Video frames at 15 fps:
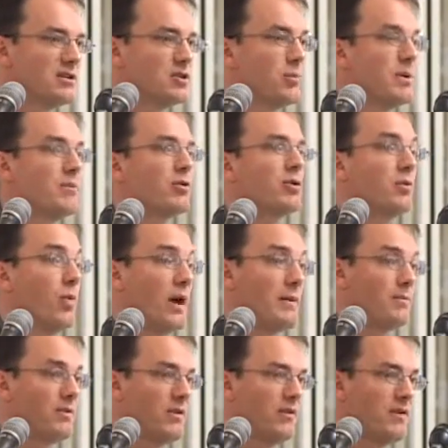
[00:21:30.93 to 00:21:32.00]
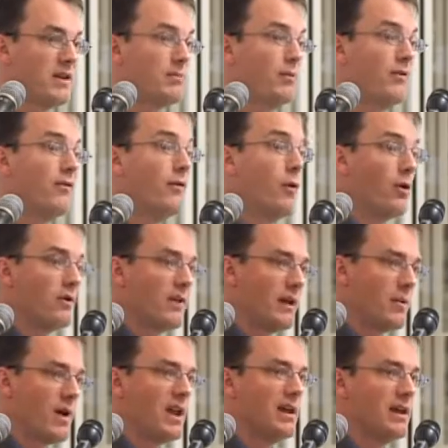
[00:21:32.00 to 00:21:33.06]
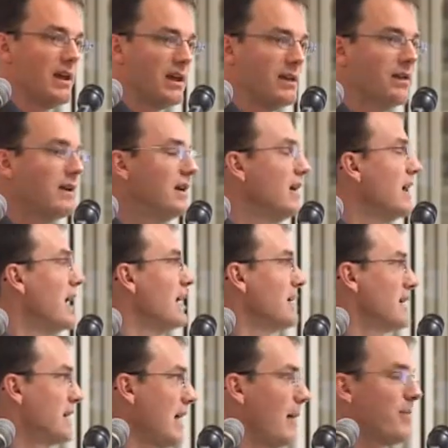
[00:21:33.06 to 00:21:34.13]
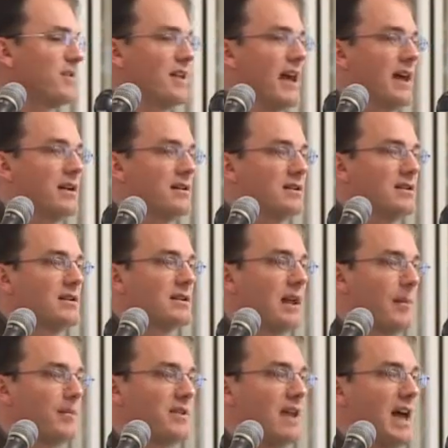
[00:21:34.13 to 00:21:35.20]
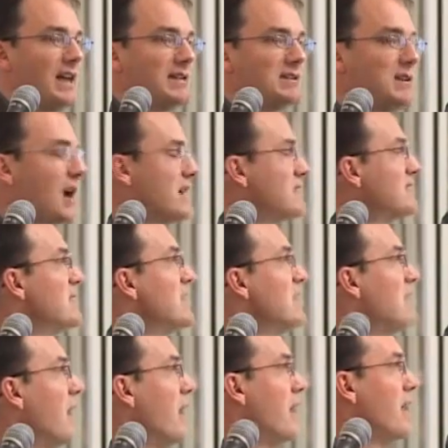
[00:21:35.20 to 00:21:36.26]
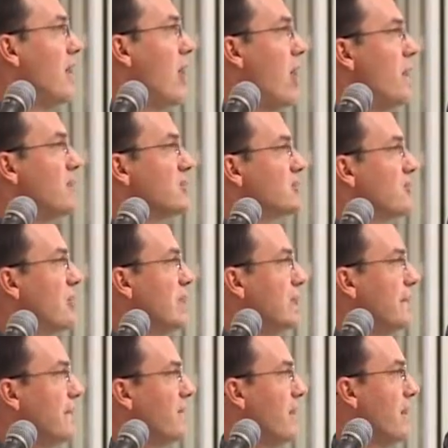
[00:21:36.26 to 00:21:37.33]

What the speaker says: so people could wipe their feet before they went in and kept that dust on the street.